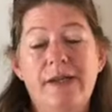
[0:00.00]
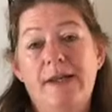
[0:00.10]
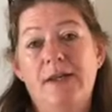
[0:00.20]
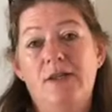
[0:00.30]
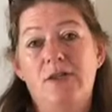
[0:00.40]

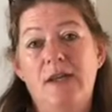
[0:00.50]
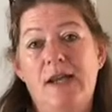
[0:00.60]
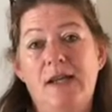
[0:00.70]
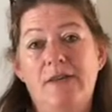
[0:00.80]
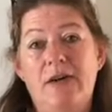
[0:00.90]
near to the
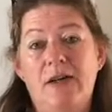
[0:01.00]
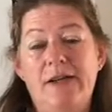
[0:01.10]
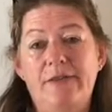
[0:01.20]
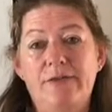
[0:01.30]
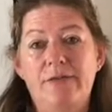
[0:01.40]
end of our
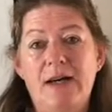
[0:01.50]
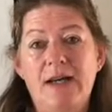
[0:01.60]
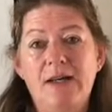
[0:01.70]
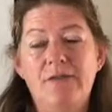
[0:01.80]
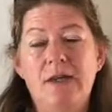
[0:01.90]
level
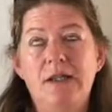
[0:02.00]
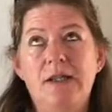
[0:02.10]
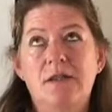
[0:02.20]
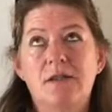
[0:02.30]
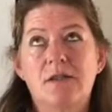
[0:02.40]
5 and
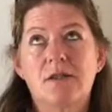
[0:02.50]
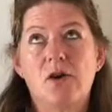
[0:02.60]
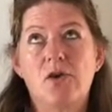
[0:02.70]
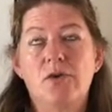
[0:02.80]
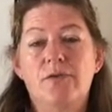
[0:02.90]
yet
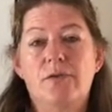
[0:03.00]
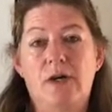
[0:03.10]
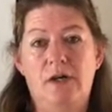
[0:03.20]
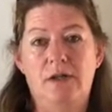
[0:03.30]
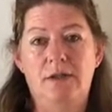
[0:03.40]
so
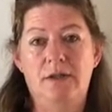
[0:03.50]
far.